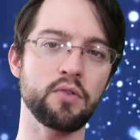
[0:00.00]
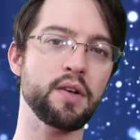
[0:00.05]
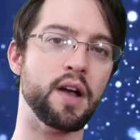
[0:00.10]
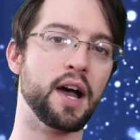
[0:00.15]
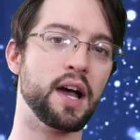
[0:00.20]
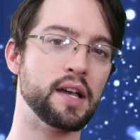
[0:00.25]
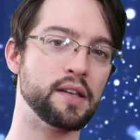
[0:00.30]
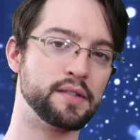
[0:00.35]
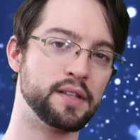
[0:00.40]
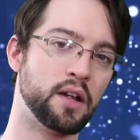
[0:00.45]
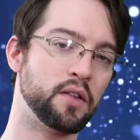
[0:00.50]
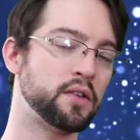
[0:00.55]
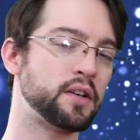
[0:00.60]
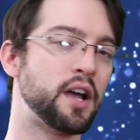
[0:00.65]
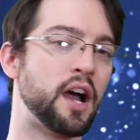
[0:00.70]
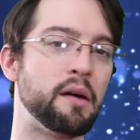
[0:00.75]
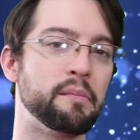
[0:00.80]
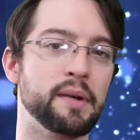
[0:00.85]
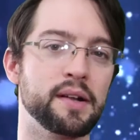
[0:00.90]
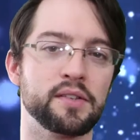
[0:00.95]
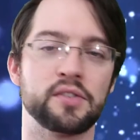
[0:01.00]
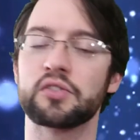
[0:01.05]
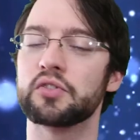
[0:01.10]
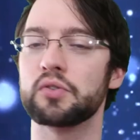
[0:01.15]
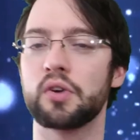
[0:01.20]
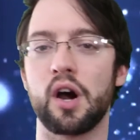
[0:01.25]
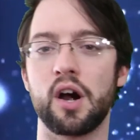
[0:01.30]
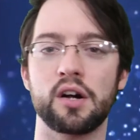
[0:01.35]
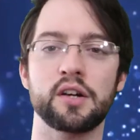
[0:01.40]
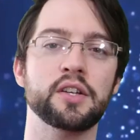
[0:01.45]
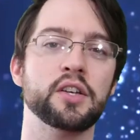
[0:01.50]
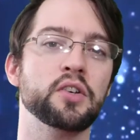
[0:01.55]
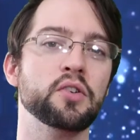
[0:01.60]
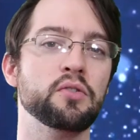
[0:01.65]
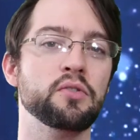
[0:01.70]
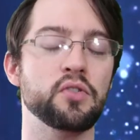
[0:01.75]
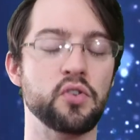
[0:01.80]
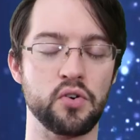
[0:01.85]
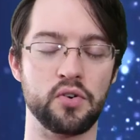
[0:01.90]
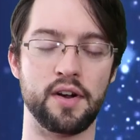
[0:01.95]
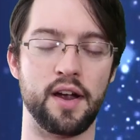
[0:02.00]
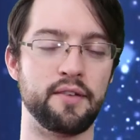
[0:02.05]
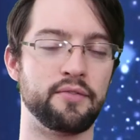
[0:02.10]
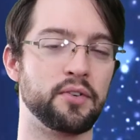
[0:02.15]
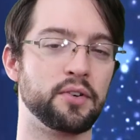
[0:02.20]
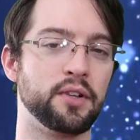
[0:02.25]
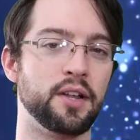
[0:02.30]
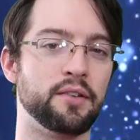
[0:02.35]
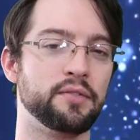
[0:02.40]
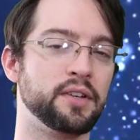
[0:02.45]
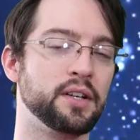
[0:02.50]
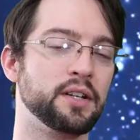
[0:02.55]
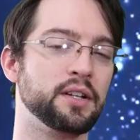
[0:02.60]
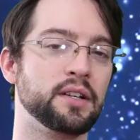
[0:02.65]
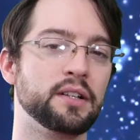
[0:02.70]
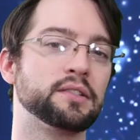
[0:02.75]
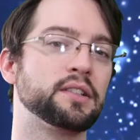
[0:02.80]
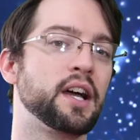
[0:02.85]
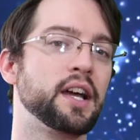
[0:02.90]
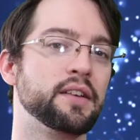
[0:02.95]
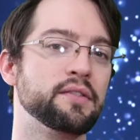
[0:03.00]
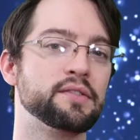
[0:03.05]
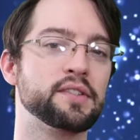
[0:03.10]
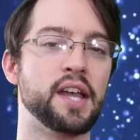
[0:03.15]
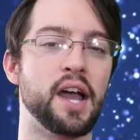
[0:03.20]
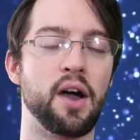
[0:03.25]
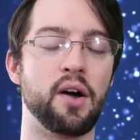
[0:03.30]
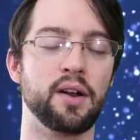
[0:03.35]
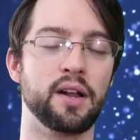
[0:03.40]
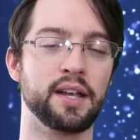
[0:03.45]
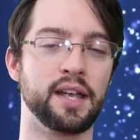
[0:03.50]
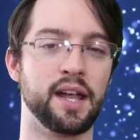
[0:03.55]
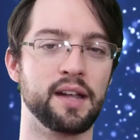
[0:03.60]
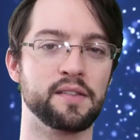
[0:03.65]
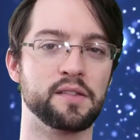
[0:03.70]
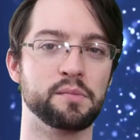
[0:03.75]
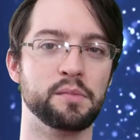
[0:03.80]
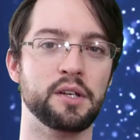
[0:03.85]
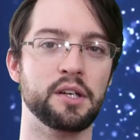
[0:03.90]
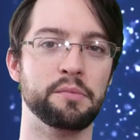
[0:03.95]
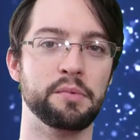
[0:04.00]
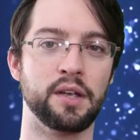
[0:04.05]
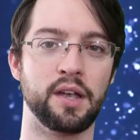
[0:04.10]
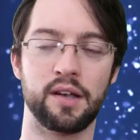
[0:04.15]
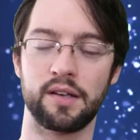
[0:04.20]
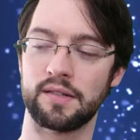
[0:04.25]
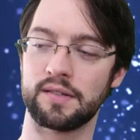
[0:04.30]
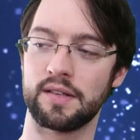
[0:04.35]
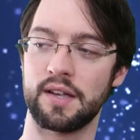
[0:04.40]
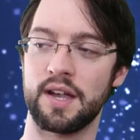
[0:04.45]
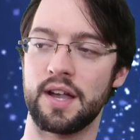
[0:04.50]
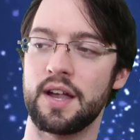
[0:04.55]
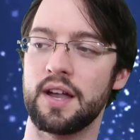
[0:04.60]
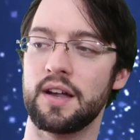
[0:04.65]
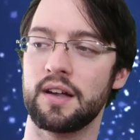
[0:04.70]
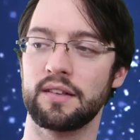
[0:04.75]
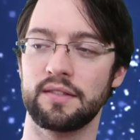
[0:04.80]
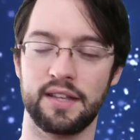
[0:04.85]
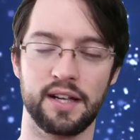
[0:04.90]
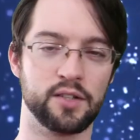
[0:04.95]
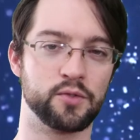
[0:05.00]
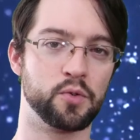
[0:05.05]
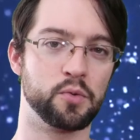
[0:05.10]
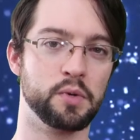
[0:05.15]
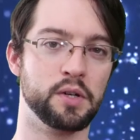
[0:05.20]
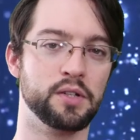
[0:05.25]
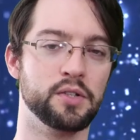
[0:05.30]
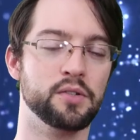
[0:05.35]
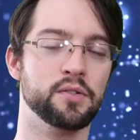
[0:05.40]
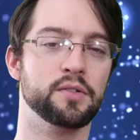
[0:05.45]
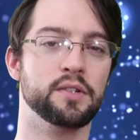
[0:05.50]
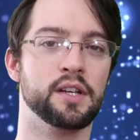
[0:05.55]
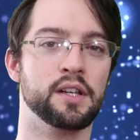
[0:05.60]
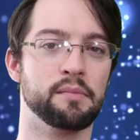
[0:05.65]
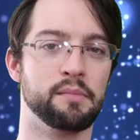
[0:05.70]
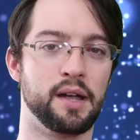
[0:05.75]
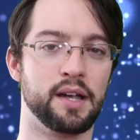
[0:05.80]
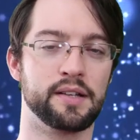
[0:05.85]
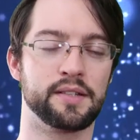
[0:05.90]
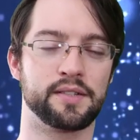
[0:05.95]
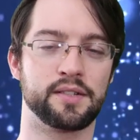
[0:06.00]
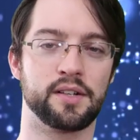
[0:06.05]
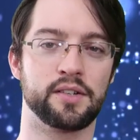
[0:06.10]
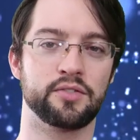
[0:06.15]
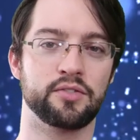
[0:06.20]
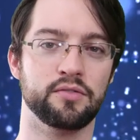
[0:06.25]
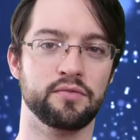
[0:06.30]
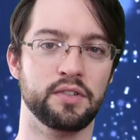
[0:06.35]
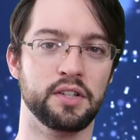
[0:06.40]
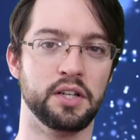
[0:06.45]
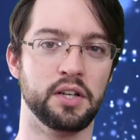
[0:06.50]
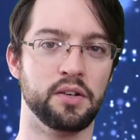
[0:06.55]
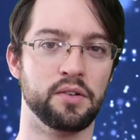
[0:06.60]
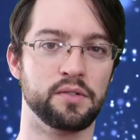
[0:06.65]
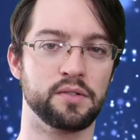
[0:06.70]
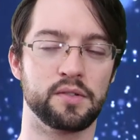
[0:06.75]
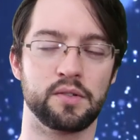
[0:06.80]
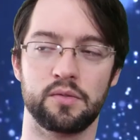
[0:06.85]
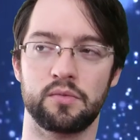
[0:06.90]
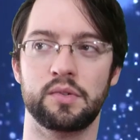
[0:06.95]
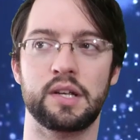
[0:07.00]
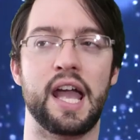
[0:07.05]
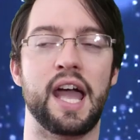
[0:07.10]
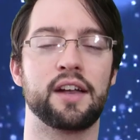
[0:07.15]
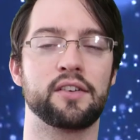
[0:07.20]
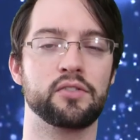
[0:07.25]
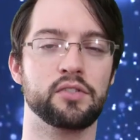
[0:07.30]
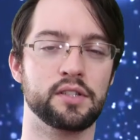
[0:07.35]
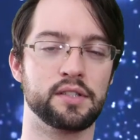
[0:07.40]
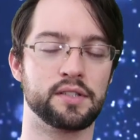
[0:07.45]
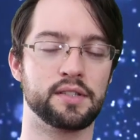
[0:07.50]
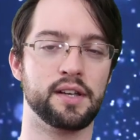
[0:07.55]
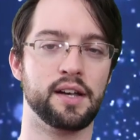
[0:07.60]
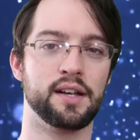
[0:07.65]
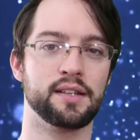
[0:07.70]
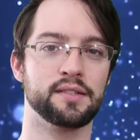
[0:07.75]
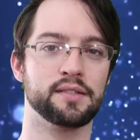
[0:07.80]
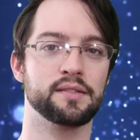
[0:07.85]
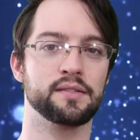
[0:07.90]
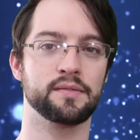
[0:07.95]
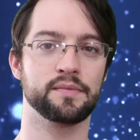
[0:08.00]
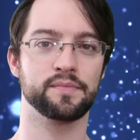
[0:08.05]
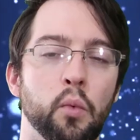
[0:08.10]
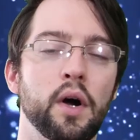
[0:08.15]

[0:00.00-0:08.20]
you guys down in the comments to argue your ever-loving lives out against me, because that's what we do in my discussion videos. We actually discuss.